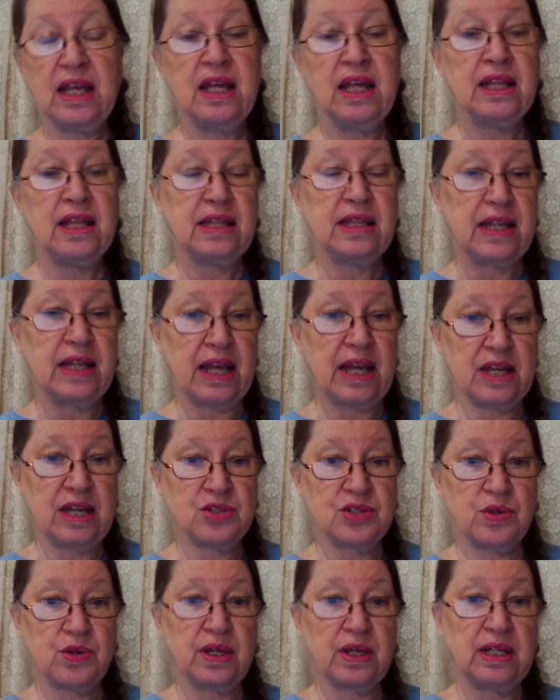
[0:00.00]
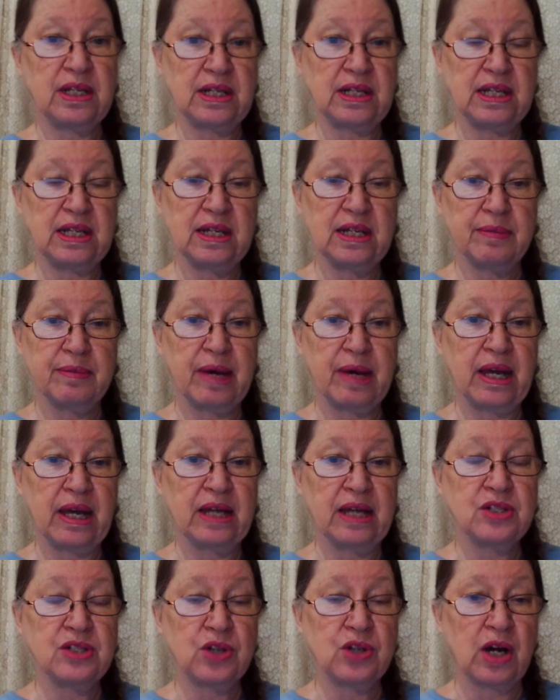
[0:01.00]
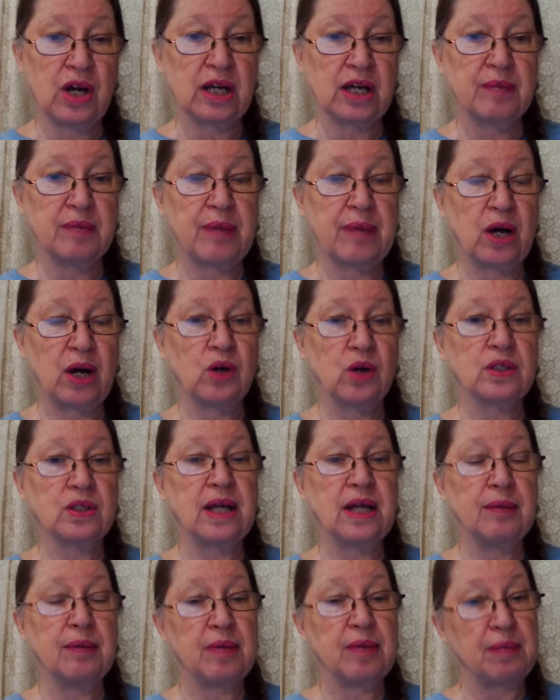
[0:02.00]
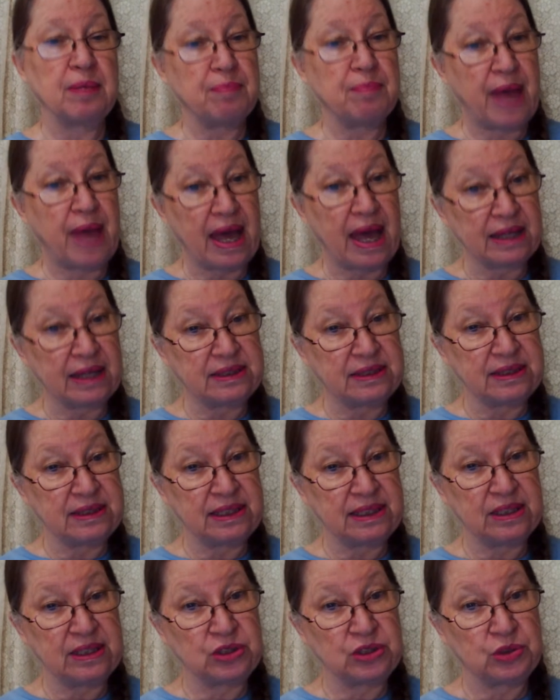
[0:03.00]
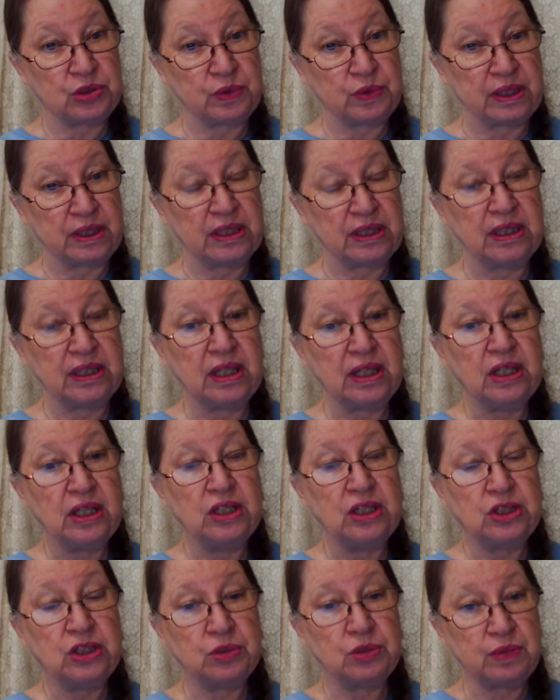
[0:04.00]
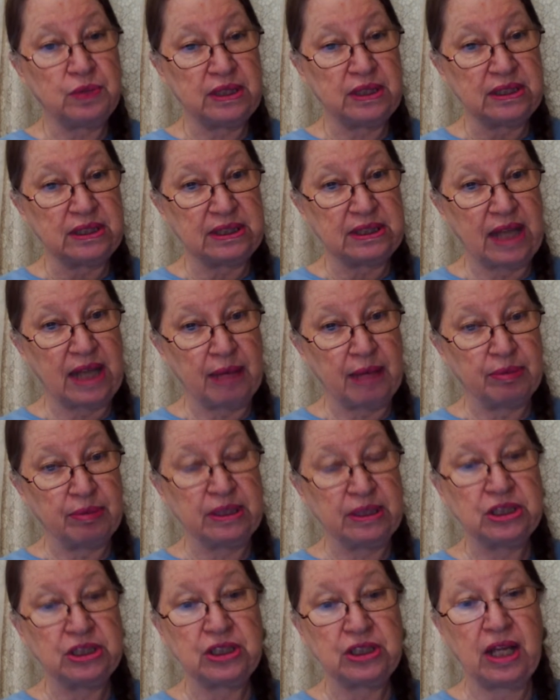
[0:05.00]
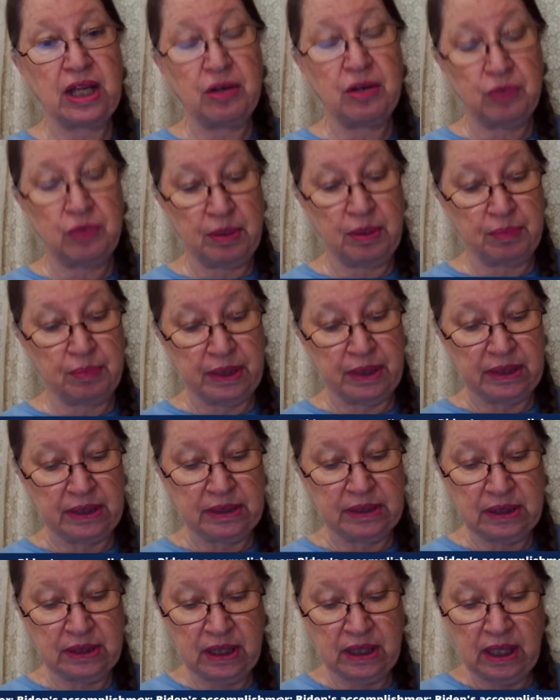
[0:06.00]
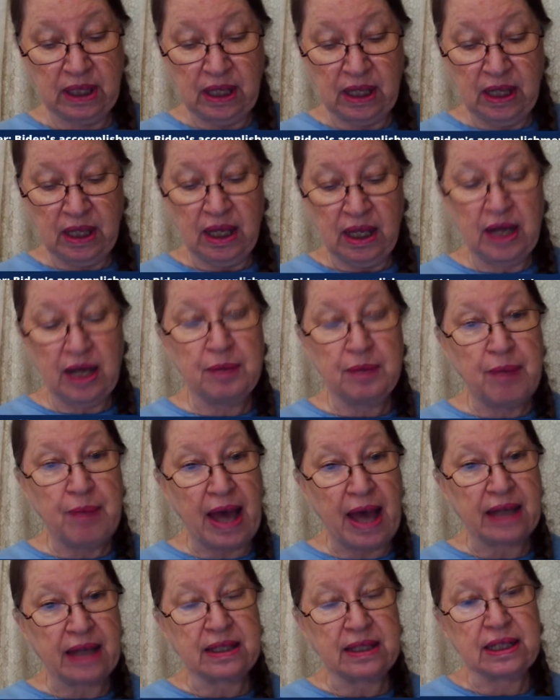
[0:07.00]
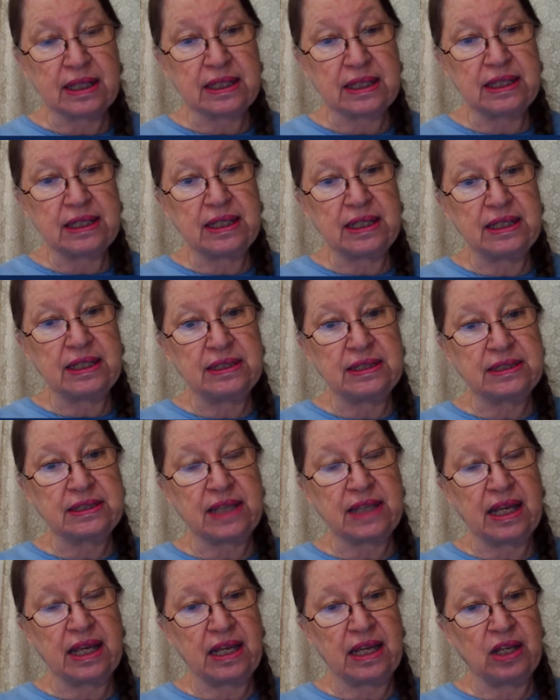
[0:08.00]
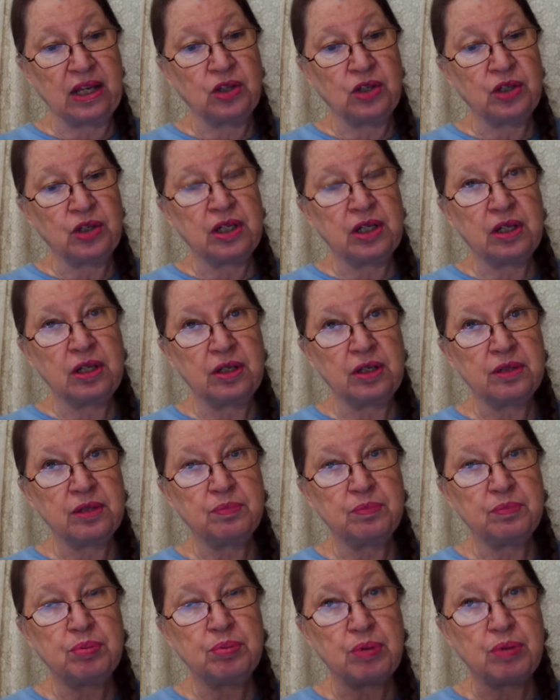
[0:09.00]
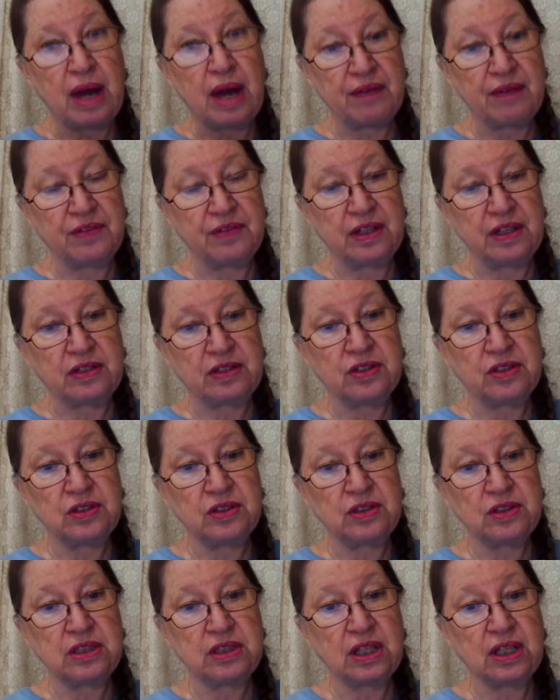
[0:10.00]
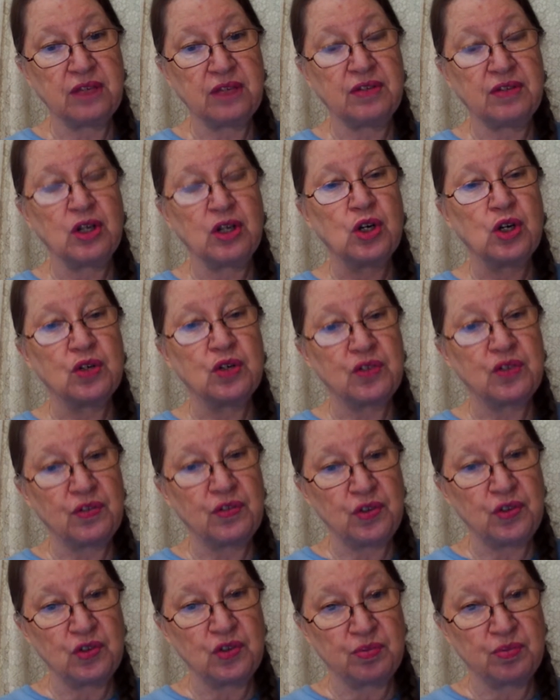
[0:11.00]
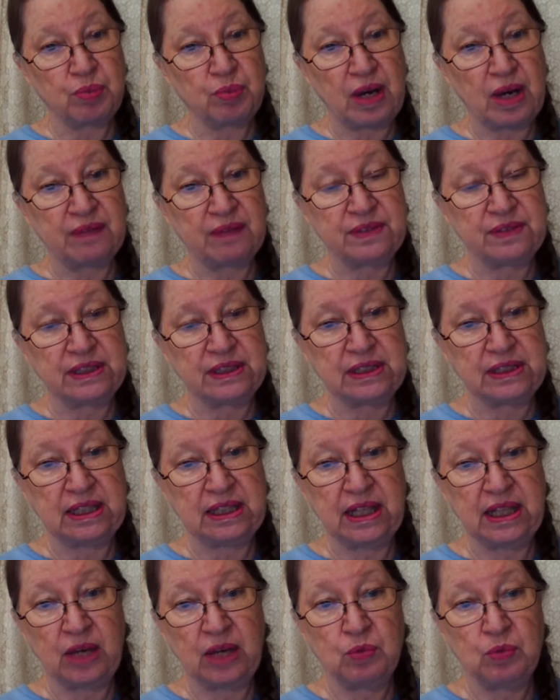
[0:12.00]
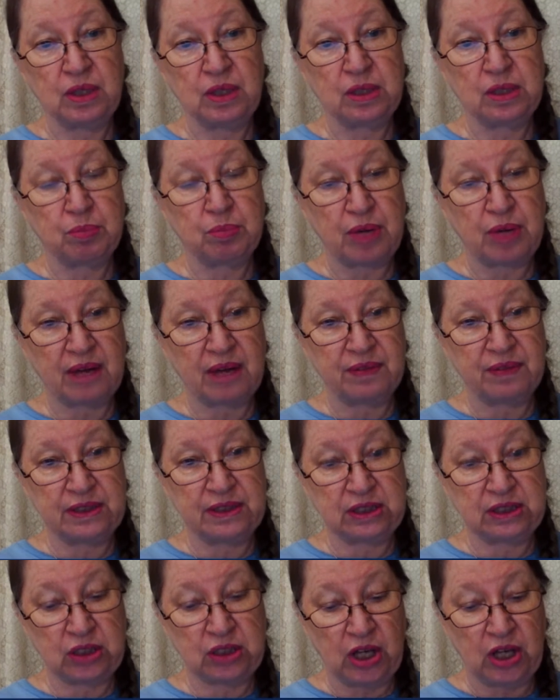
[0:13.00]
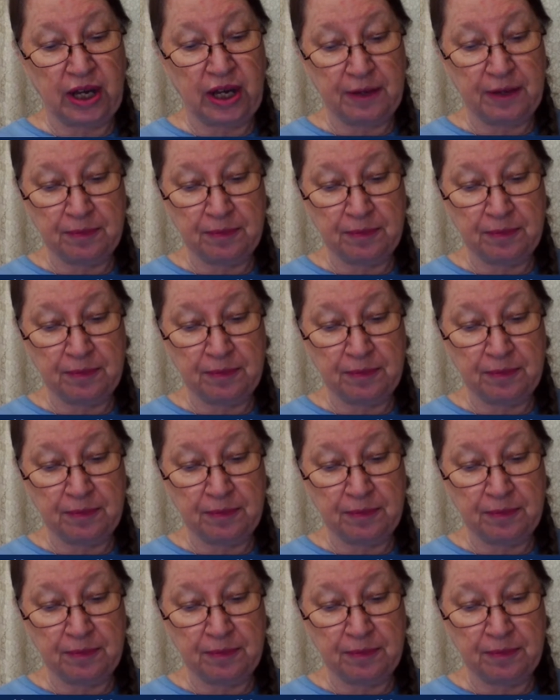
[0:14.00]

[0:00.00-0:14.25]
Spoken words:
Then Ezra and Nehemiah talk about coming back to Israel to reestablish and rebuild. Habakkuk is a good prophet to give an overview of prophecy and what the prophets thought.